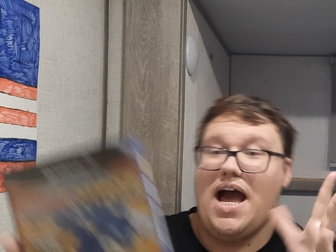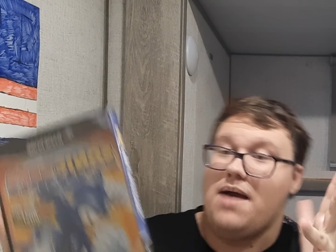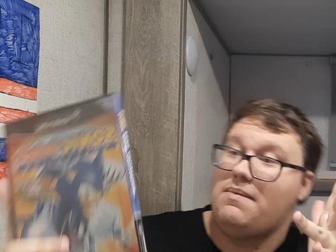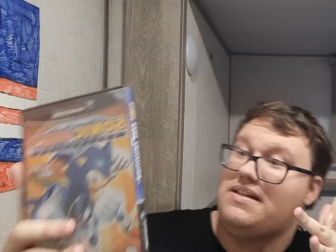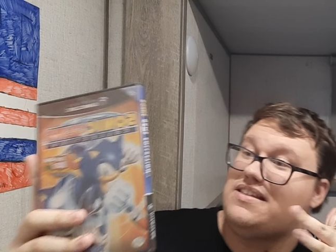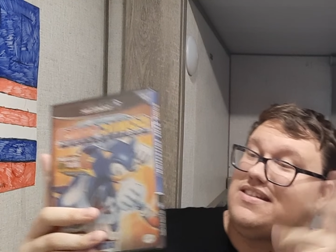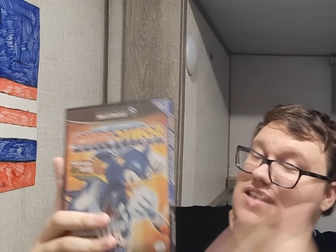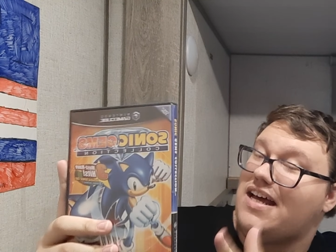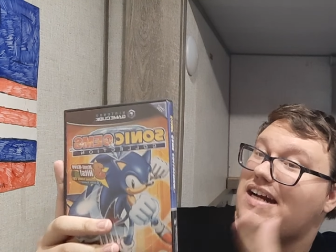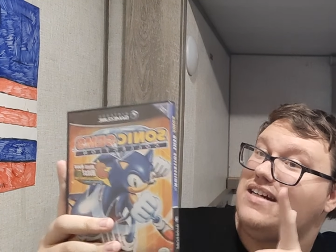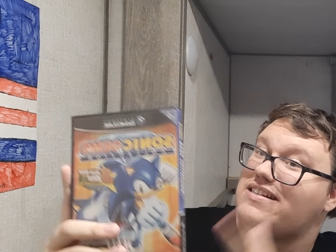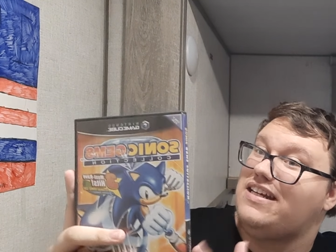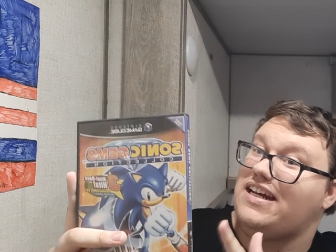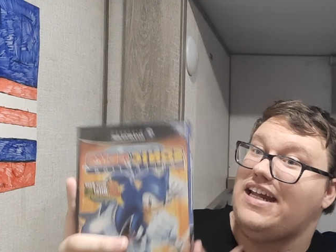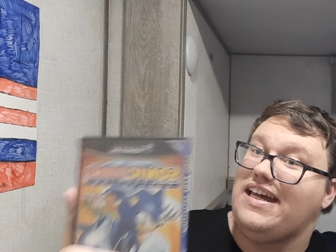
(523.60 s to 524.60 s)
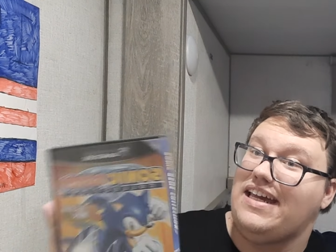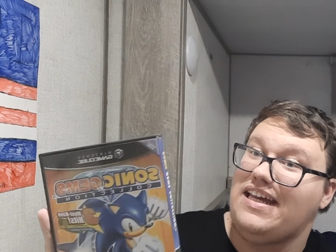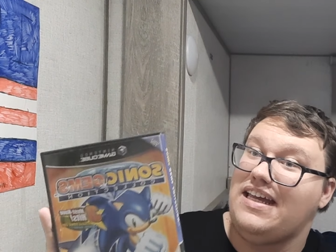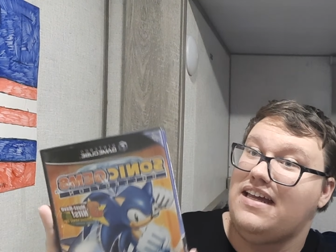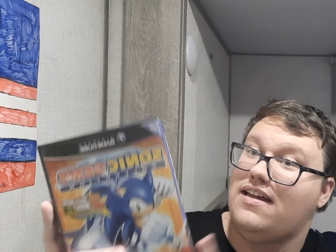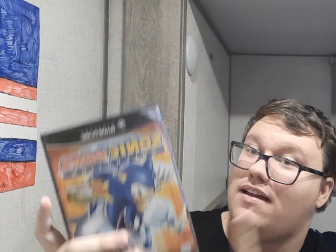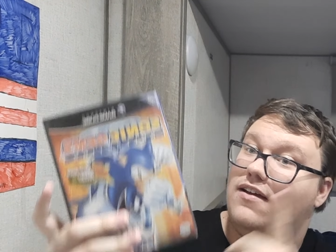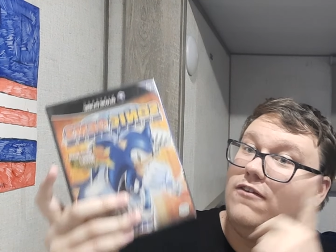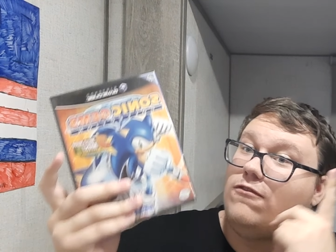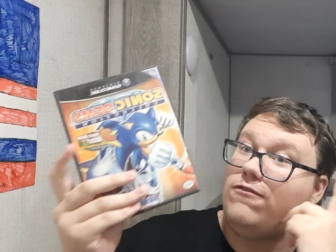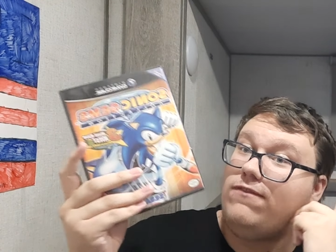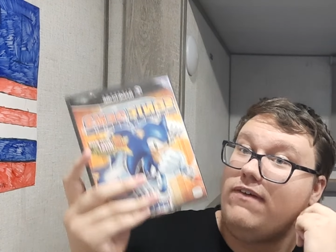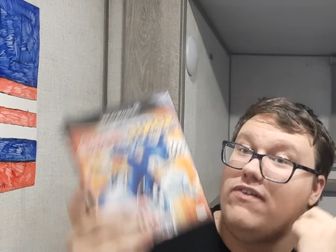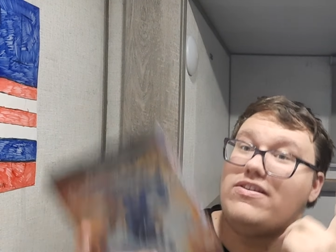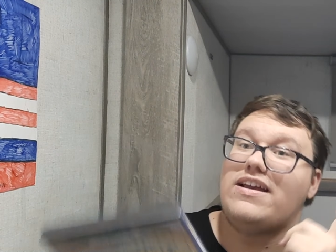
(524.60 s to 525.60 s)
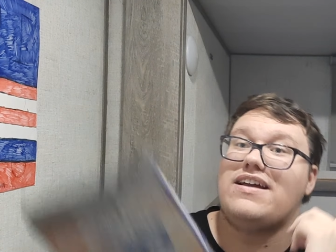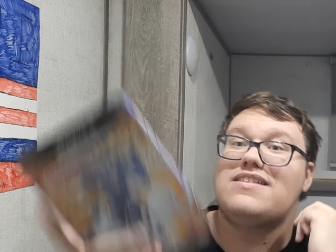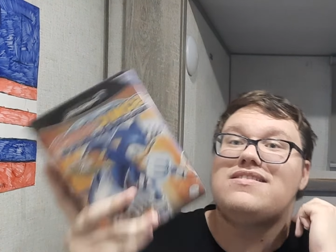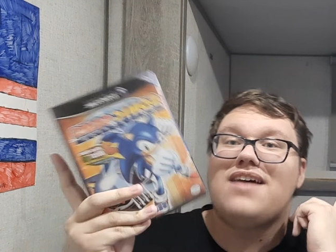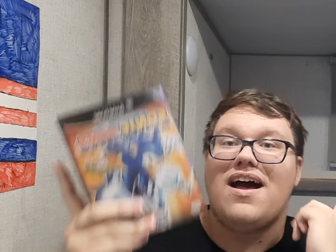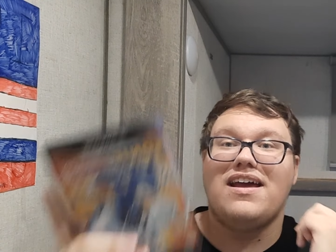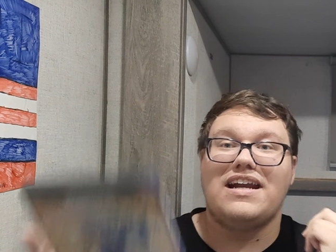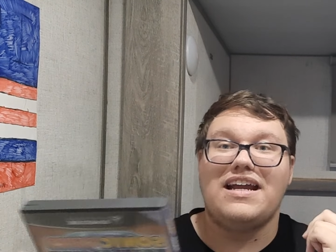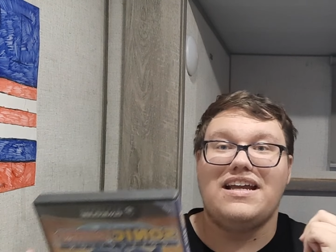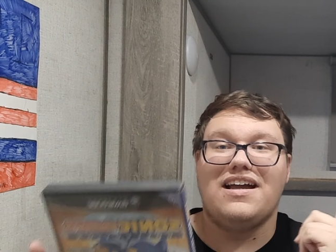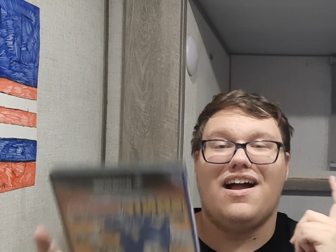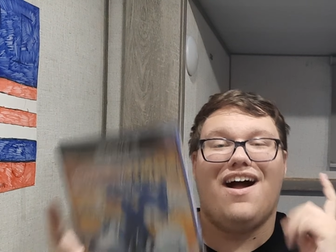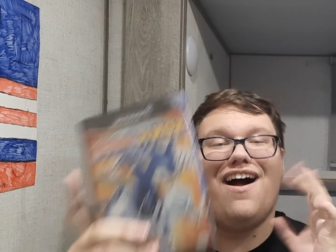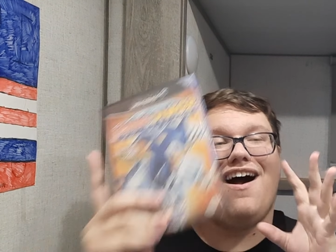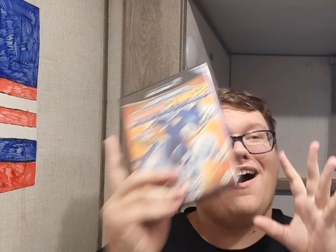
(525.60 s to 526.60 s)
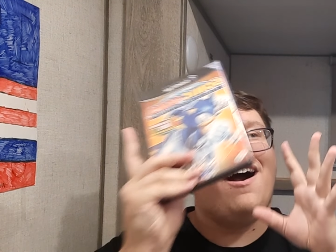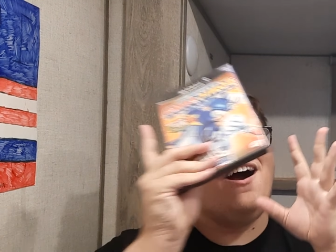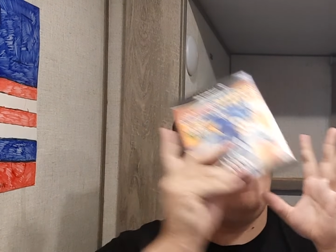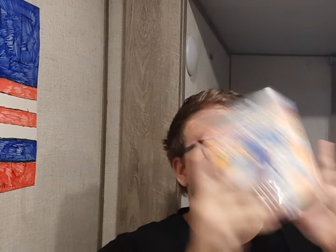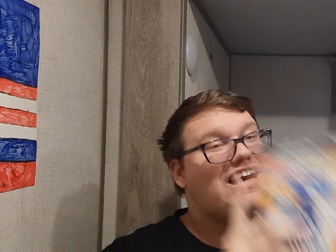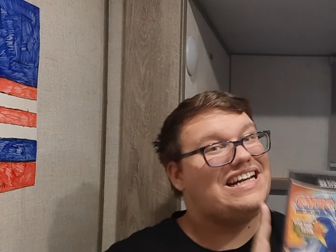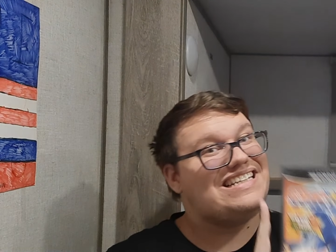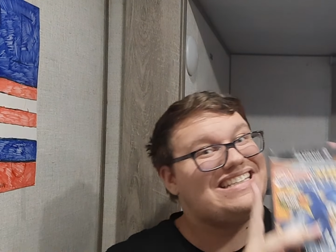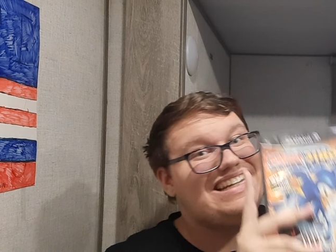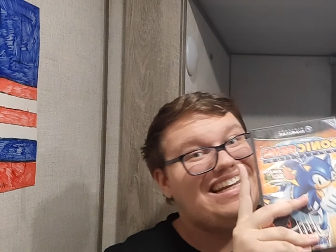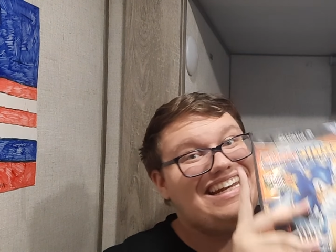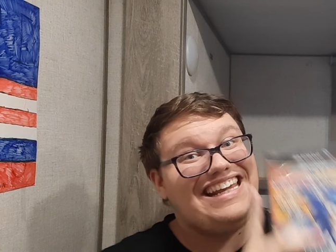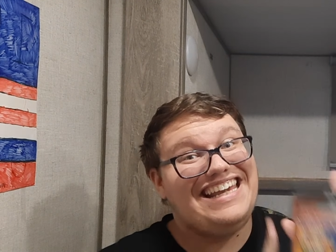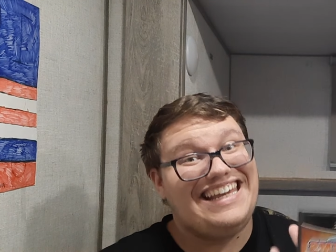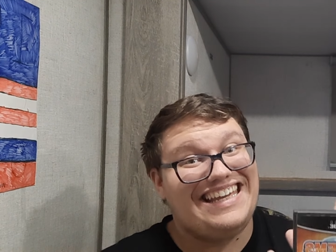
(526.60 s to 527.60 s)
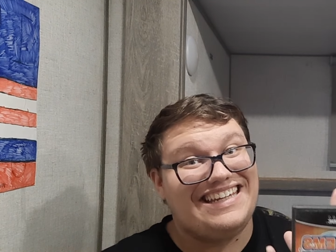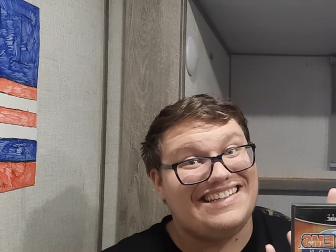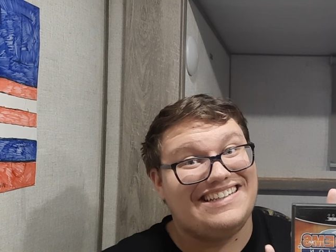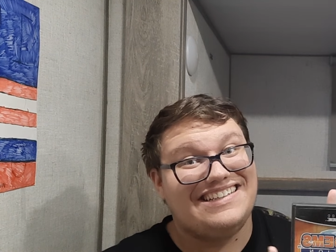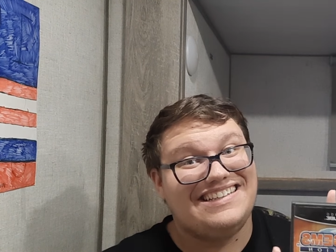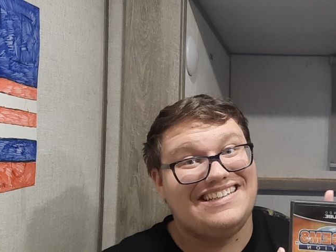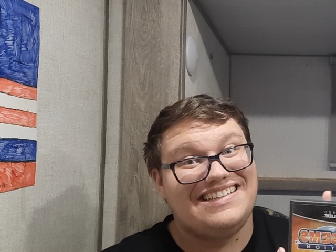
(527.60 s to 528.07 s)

I mean, Sonic CD feels like a Sonic on a CD.